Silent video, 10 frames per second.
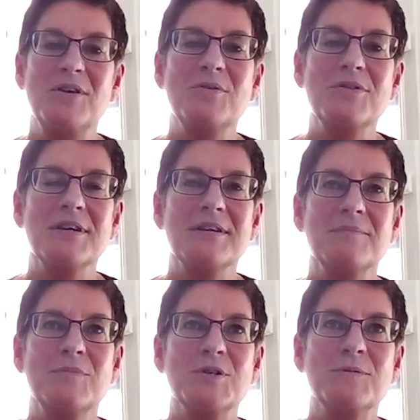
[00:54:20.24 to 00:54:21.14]
we know that
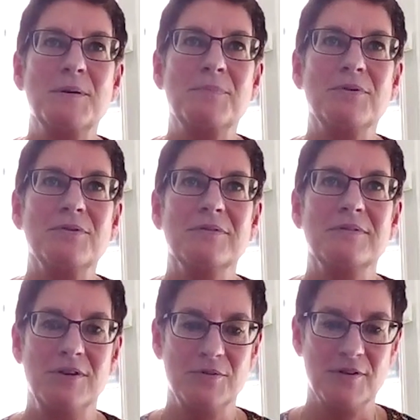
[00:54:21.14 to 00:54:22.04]
most people,
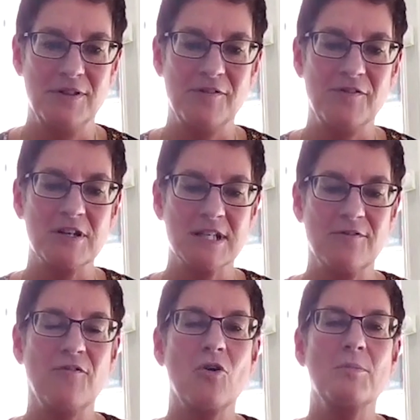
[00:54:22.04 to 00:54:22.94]
you know, the first
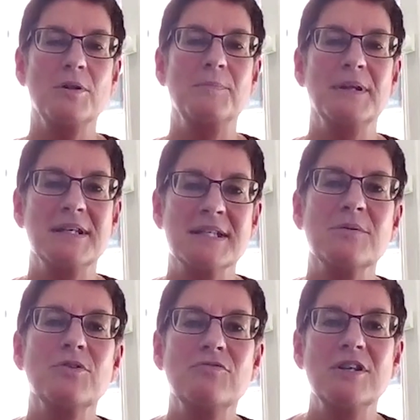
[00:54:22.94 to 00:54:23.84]
formal place they
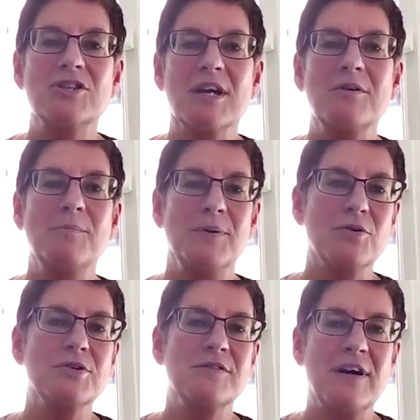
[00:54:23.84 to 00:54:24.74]
will reach out
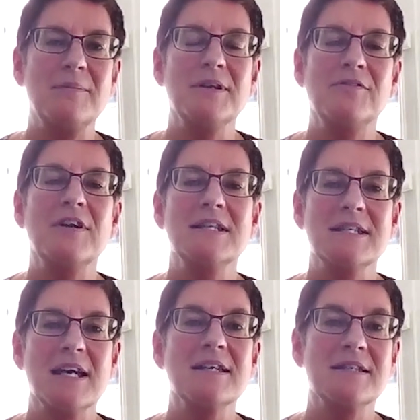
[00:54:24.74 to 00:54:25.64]
beyond family and
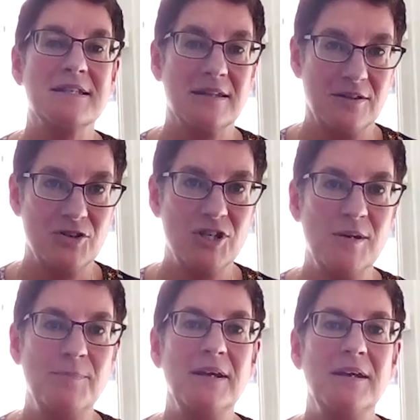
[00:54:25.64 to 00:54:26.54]
friends is their
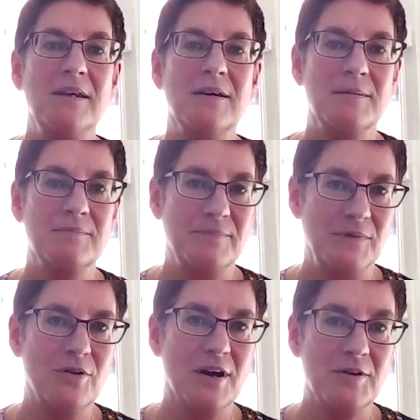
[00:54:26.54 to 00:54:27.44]
GP and,
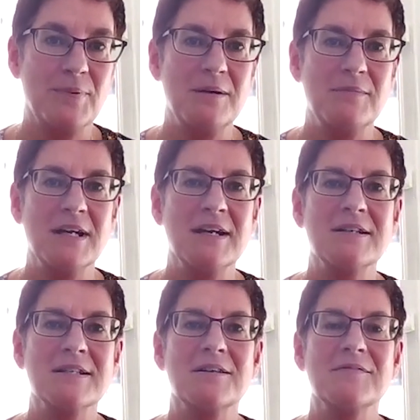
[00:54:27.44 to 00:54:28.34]
you know, other primary
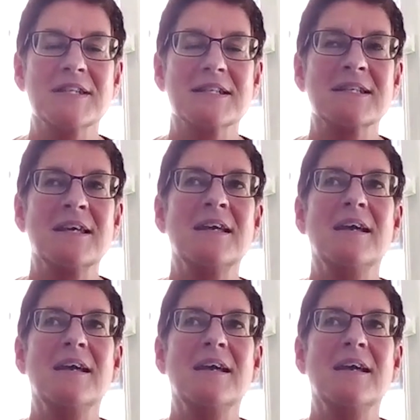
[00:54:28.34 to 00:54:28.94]
care services.